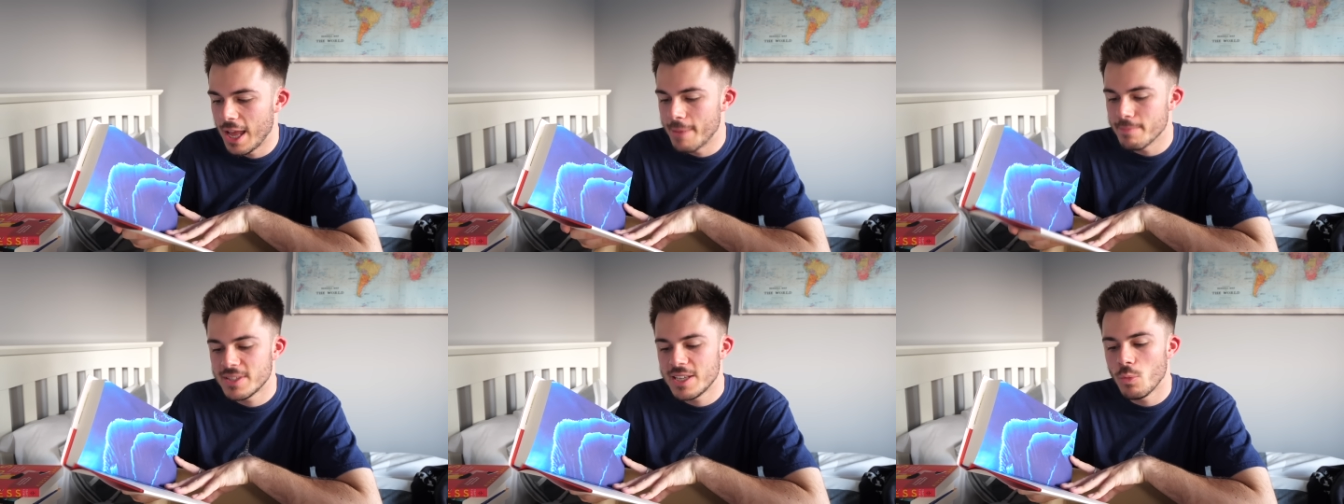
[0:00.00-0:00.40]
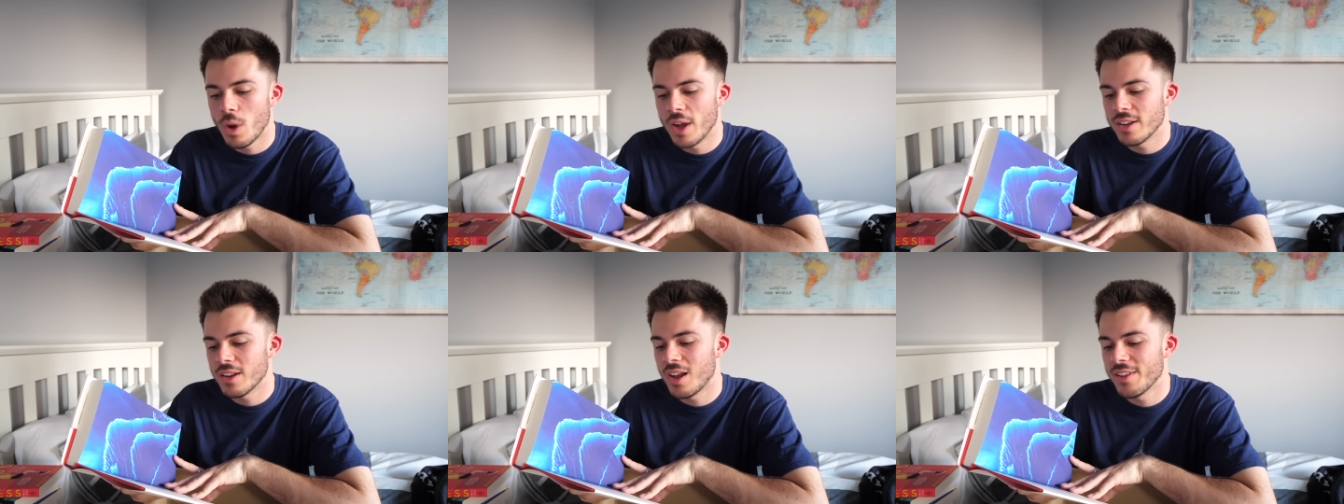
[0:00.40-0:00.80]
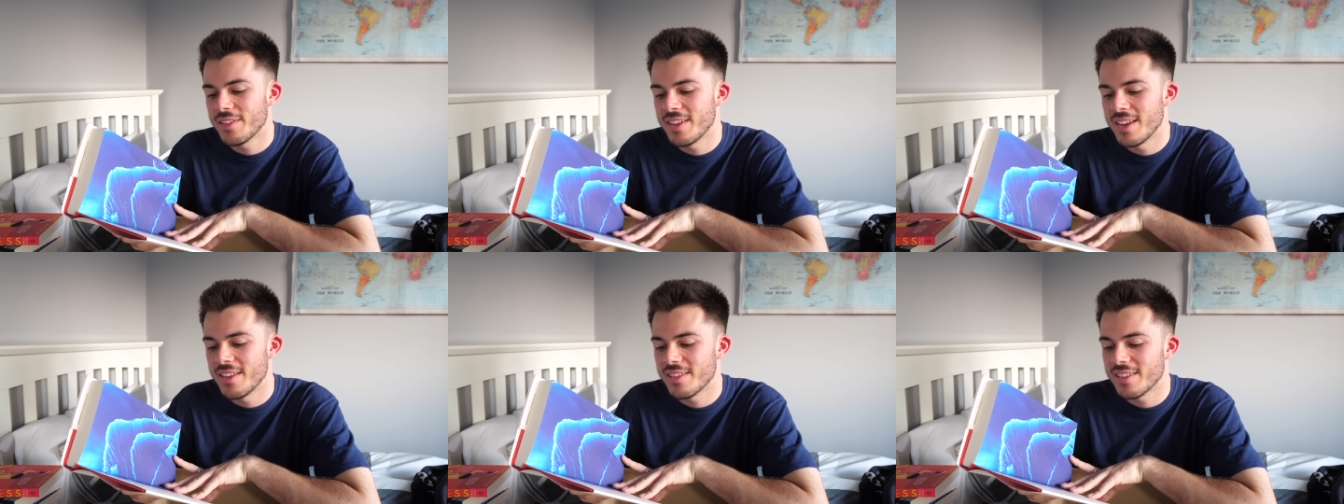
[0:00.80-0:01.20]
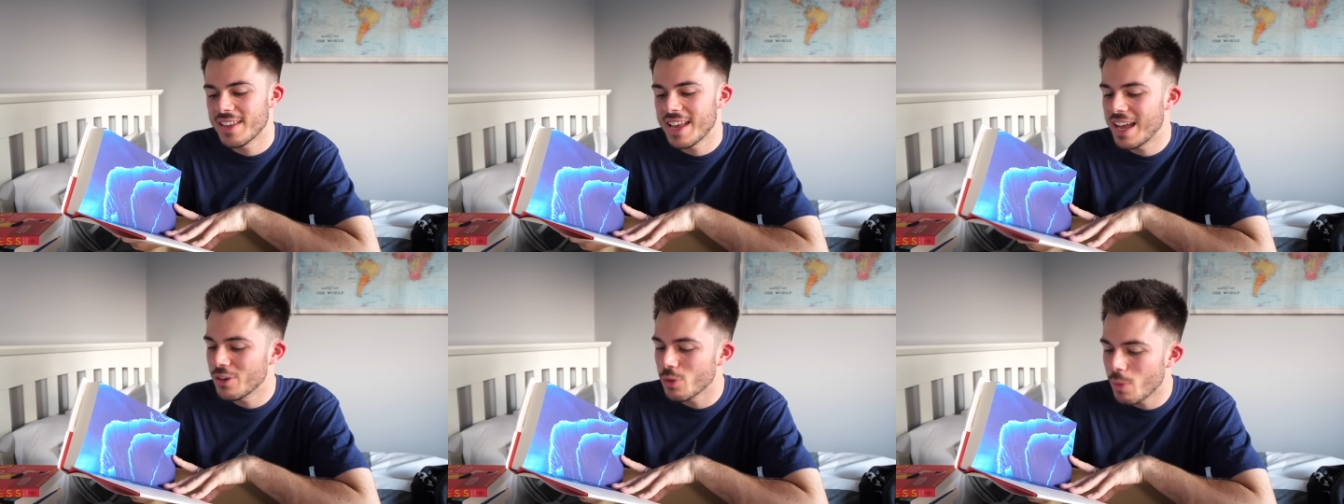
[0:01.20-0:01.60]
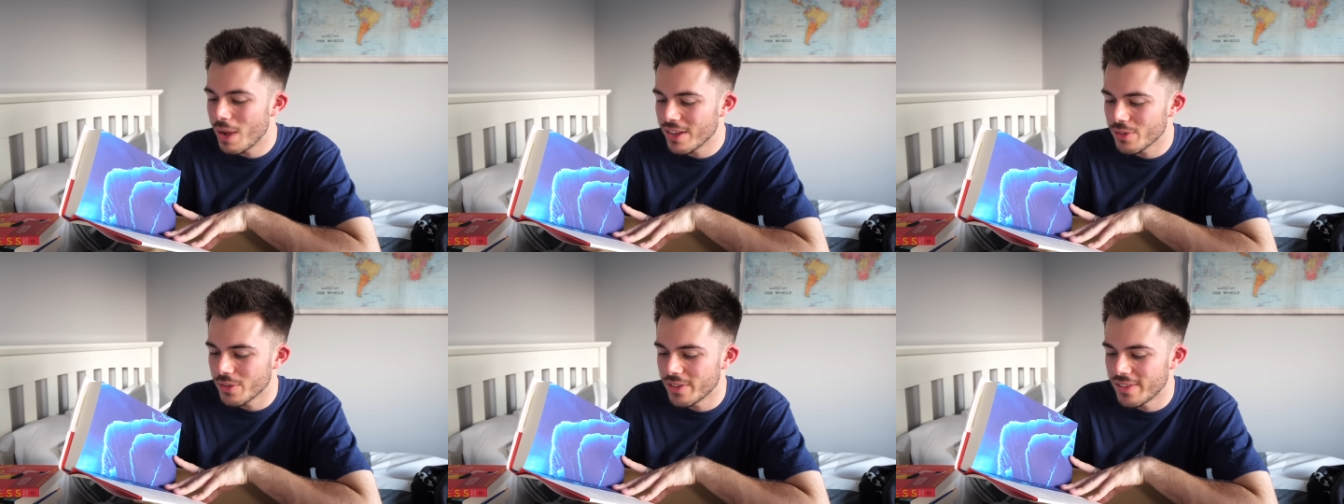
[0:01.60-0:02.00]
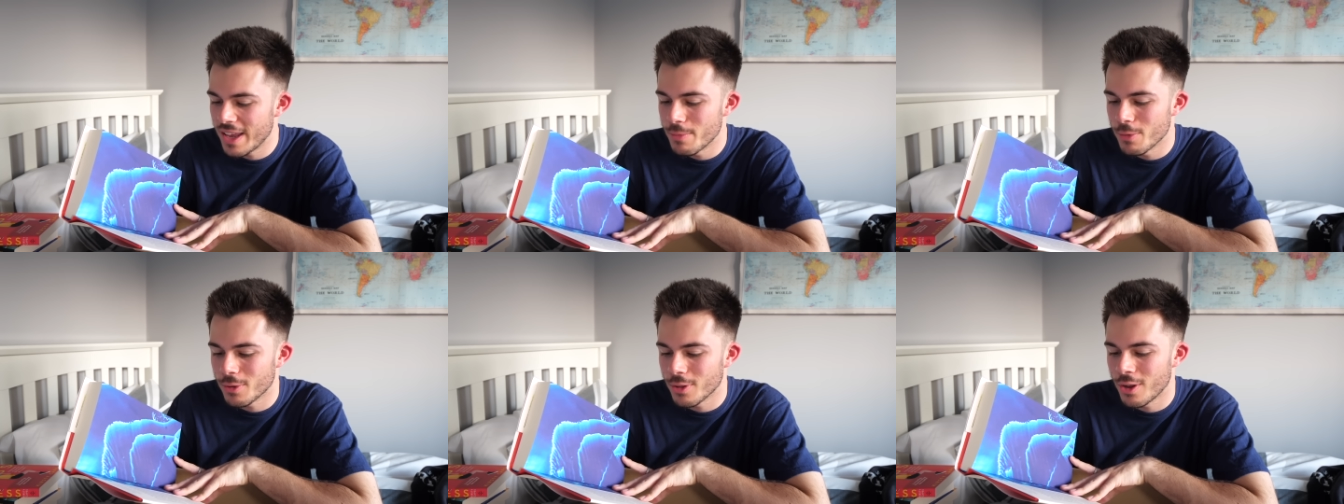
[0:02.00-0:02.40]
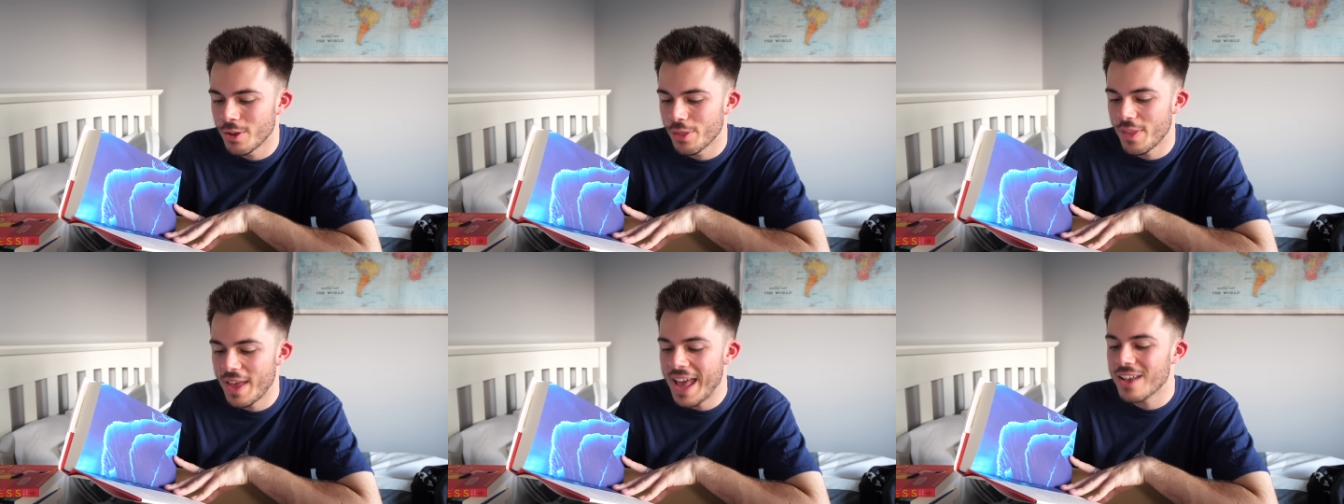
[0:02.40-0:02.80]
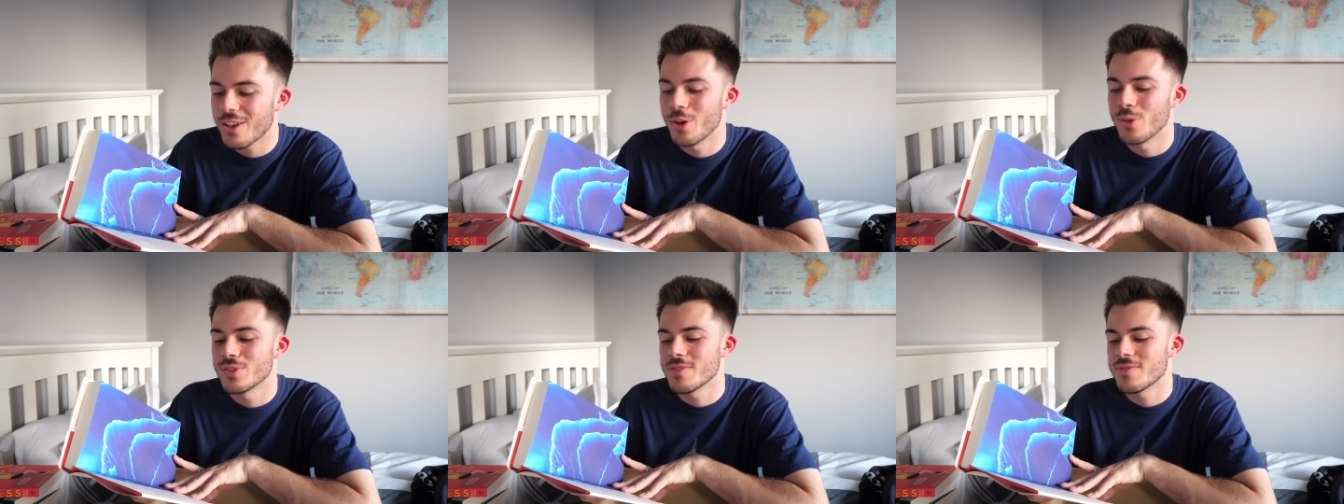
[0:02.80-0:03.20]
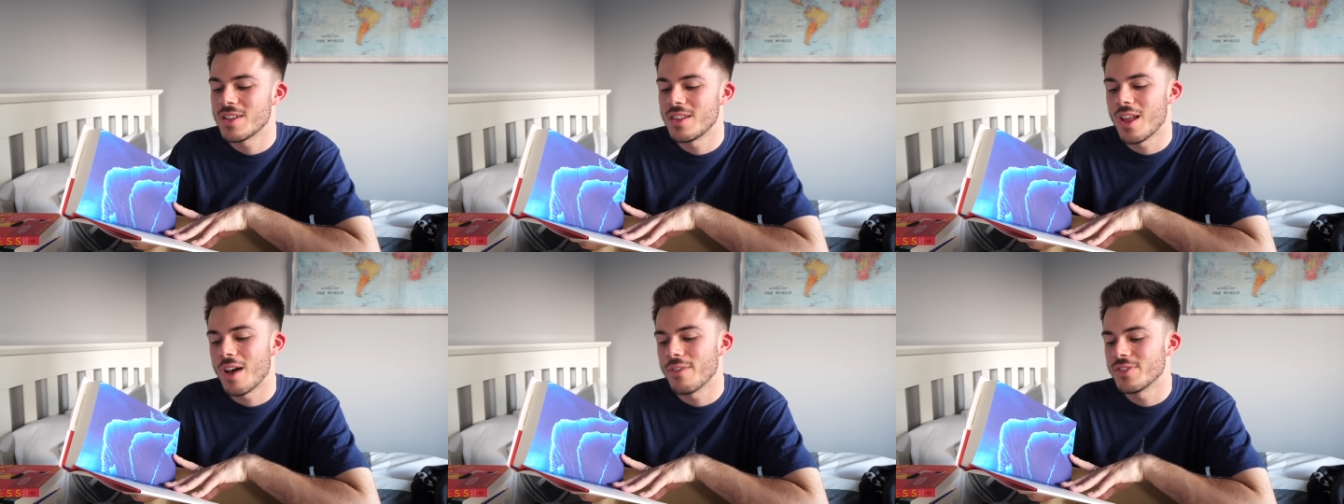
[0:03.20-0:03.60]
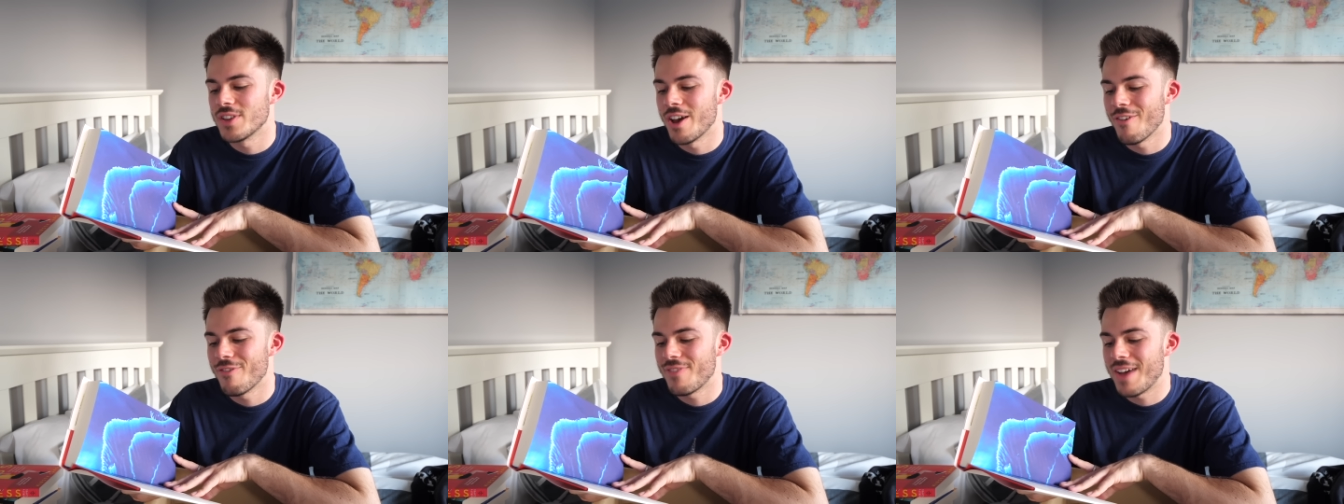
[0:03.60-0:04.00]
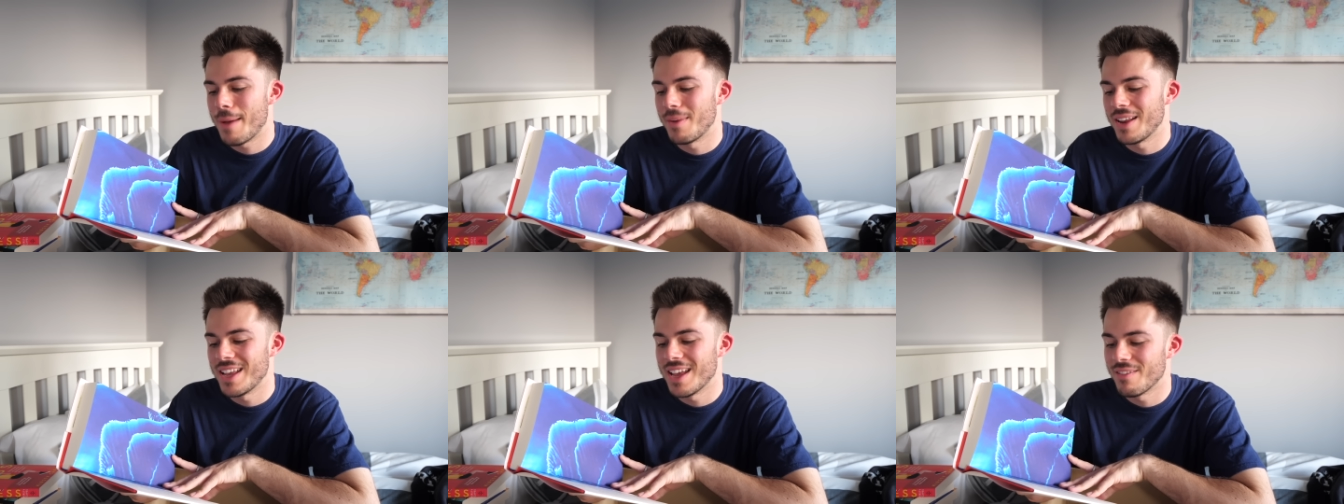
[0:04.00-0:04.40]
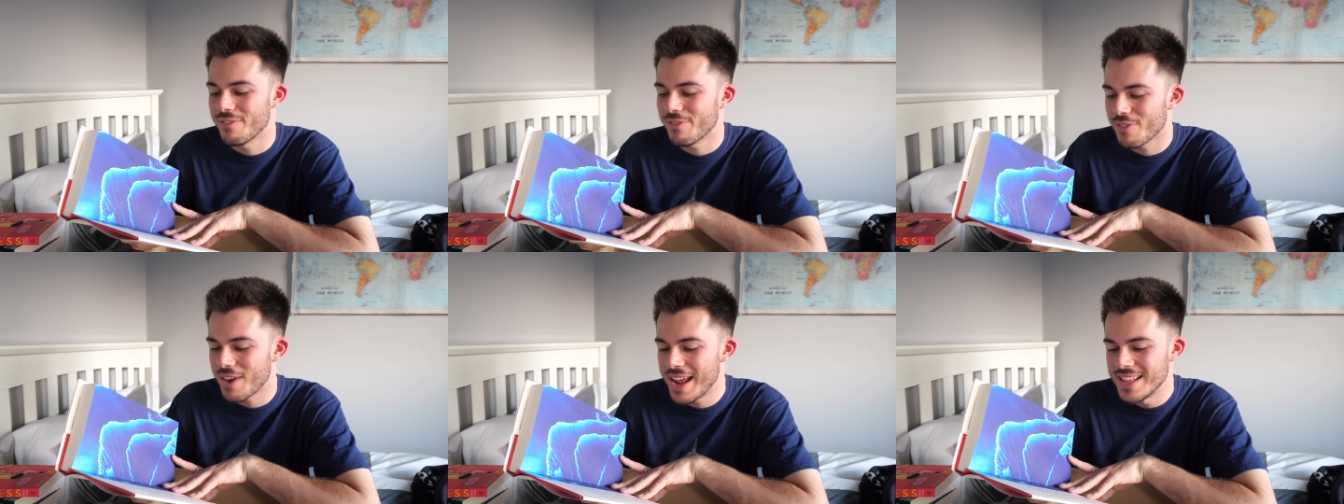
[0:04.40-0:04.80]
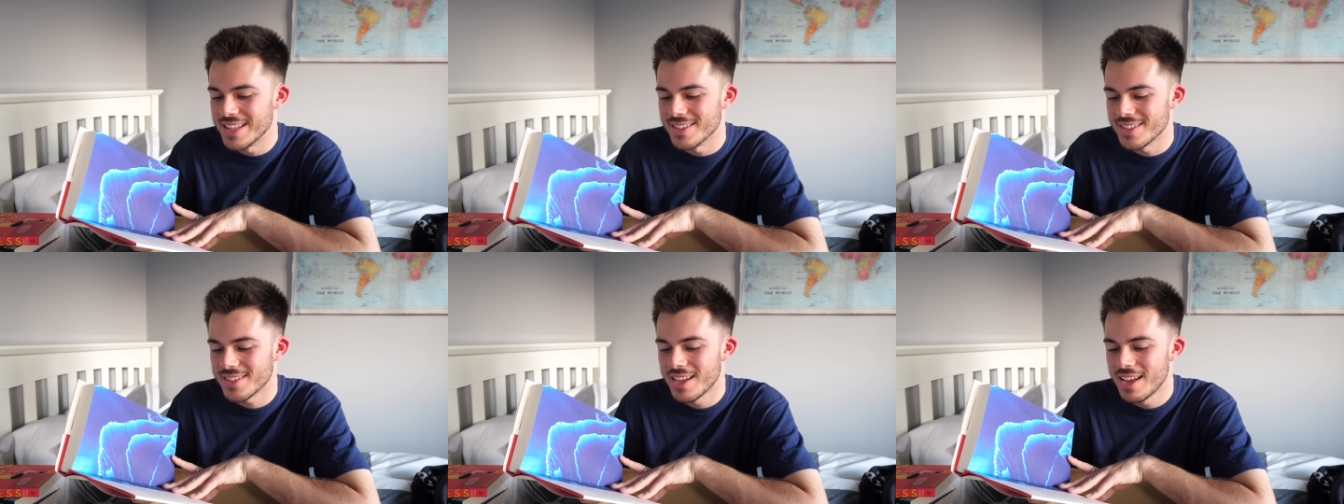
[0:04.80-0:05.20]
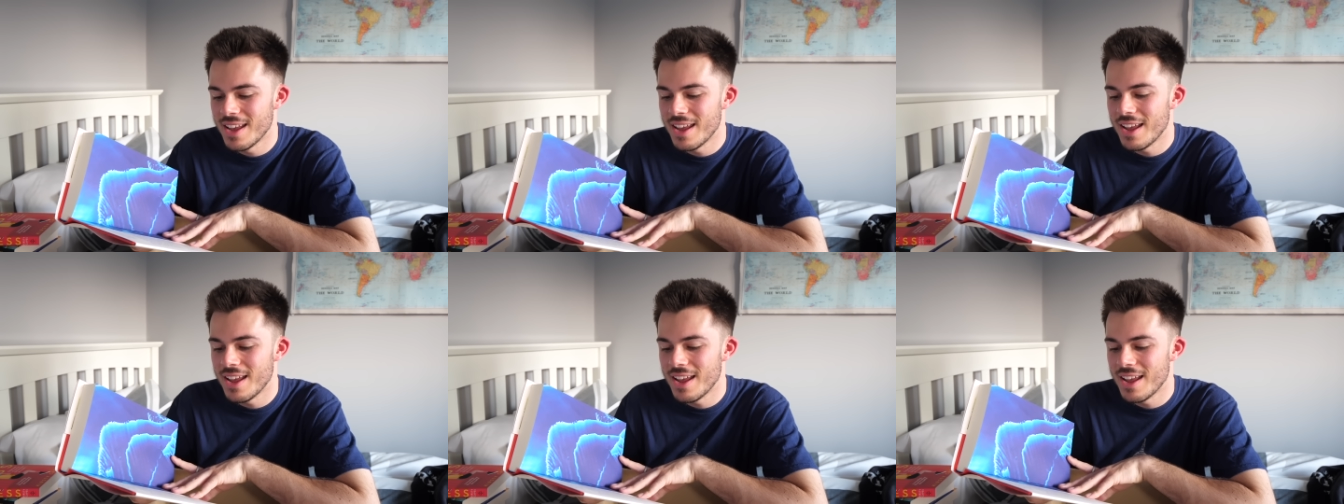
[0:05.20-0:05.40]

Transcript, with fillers: Empty wine glasses, candle wax on the tablecloth, echoes of the laughter of family and friends.